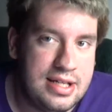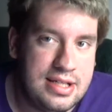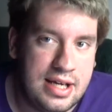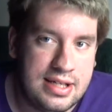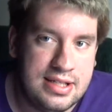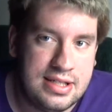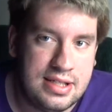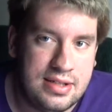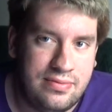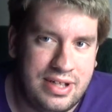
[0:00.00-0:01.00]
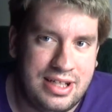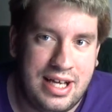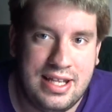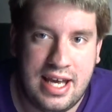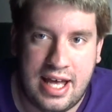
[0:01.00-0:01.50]
Tucked, well,
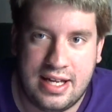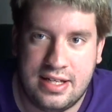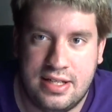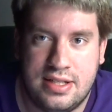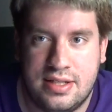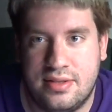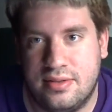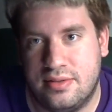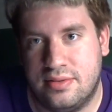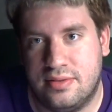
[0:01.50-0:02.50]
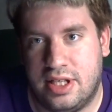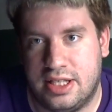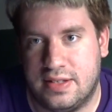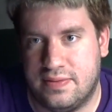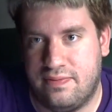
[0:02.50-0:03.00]
on the end,
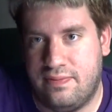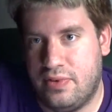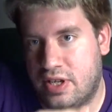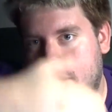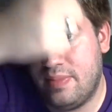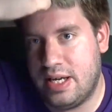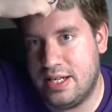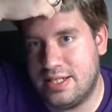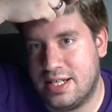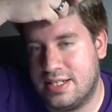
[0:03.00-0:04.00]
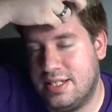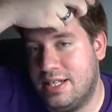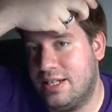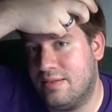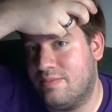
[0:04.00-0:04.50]
like the foot of the bed tucked
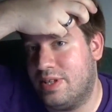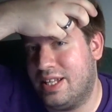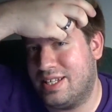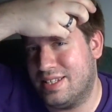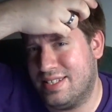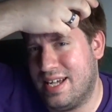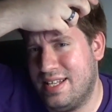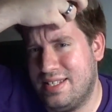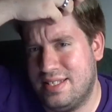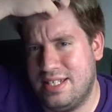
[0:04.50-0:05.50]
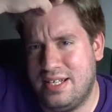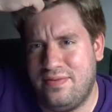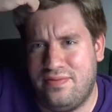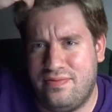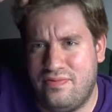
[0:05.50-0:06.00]
in, but like on the sides and stuff,
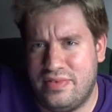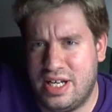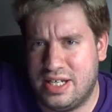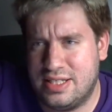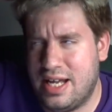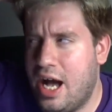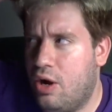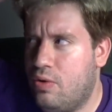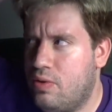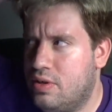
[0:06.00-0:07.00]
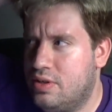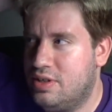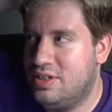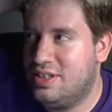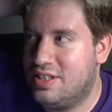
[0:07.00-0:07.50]
tucked out.
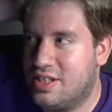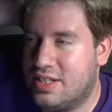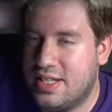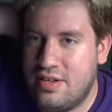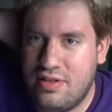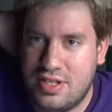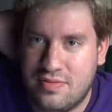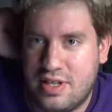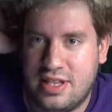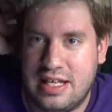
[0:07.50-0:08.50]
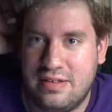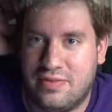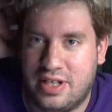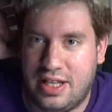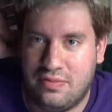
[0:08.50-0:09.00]
Because I do this weird thing
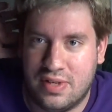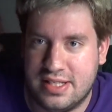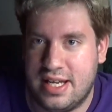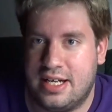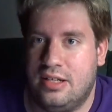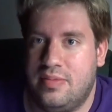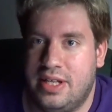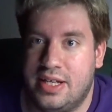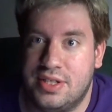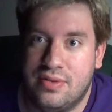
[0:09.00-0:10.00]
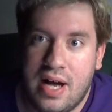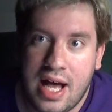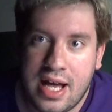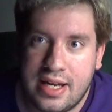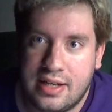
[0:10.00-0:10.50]
where like 1 second I'll be like too
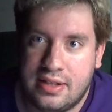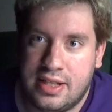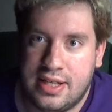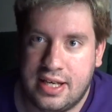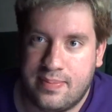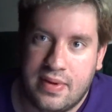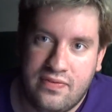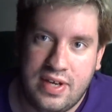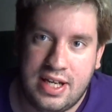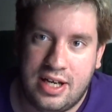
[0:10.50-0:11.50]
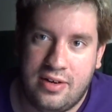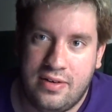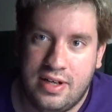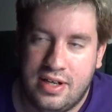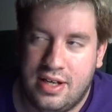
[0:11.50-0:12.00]
hot and I'll like kick my feet out,
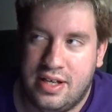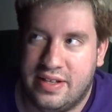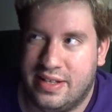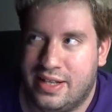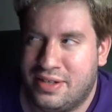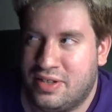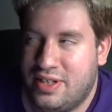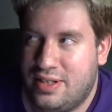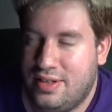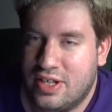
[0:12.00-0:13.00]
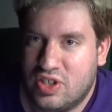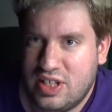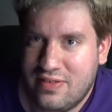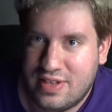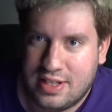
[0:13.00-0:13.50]
and
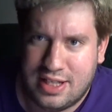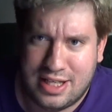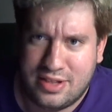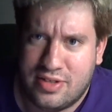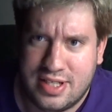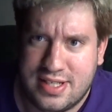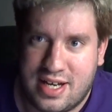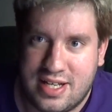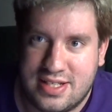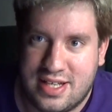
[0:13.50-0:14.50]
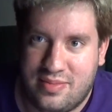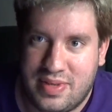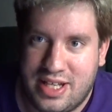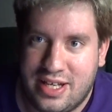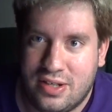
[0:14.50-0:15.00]
literally within like 30 seconds I'll
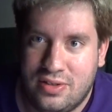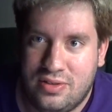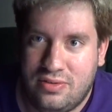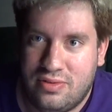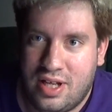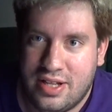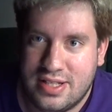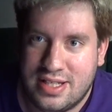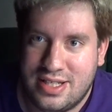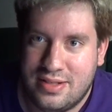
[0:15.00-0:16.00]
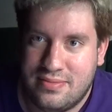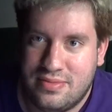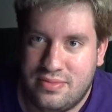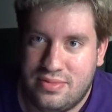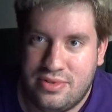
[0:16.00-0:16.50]
be like, oh, all of a sudden,
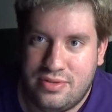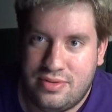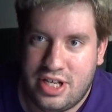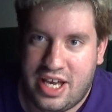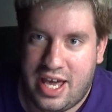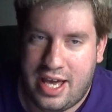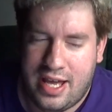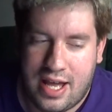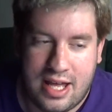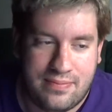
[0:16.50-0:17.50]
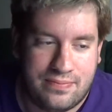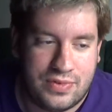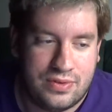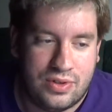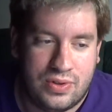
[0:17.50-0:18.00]
JK, I'm
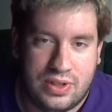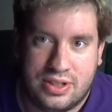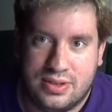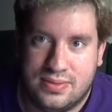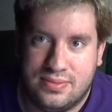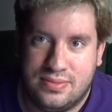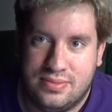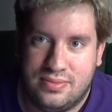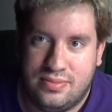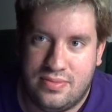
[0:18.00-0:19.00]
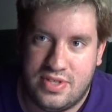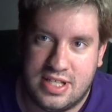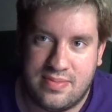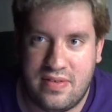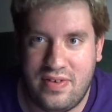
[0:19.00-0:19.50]
cold, and
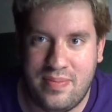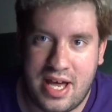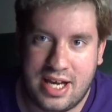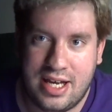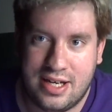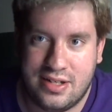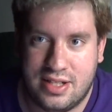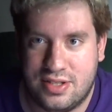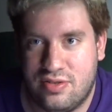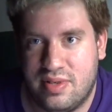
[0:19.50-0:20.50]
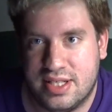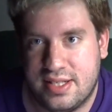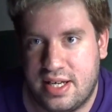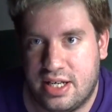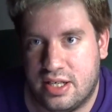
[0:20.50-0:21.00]
stick my feet back in, and 2 minutes
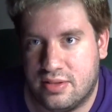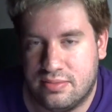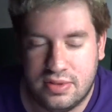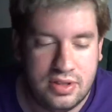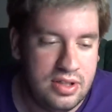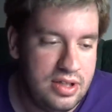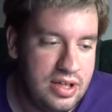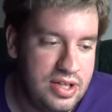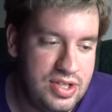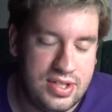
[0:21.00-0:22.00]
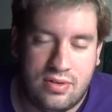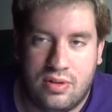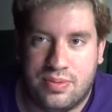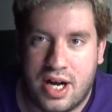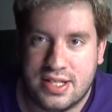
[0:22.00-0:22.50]
later, just a
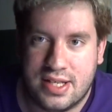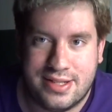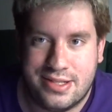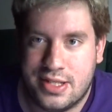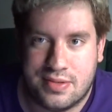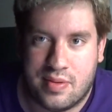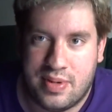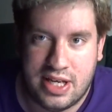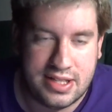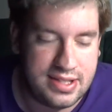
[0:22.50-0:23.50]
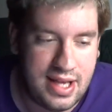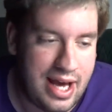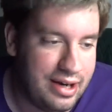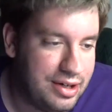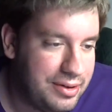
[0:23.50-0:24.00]
whole process, just repeats, I